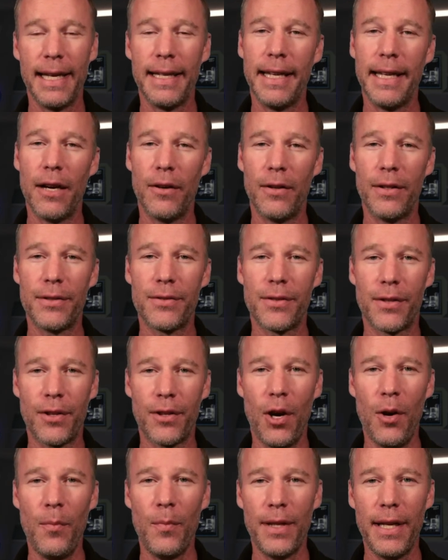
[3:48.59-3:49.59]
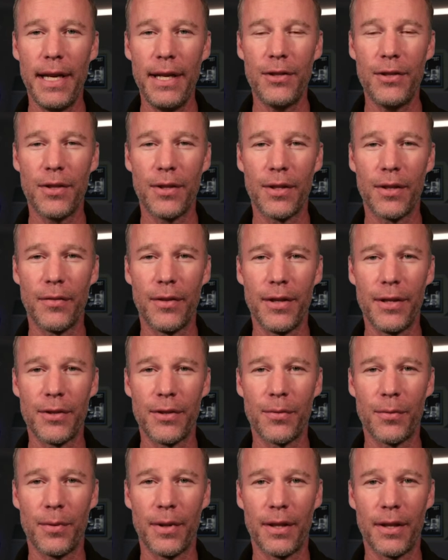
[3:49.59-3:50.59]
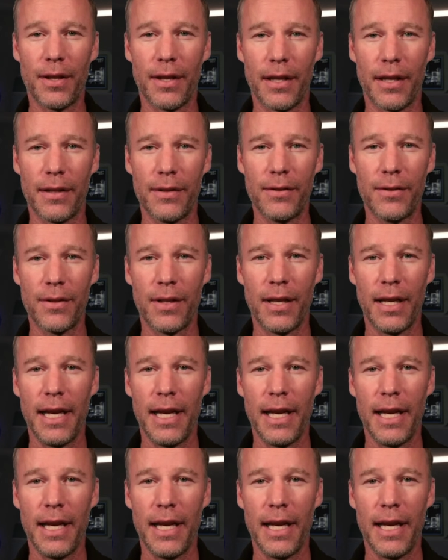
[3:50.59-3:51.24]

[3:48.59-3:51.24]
Now, it's the combination of these three things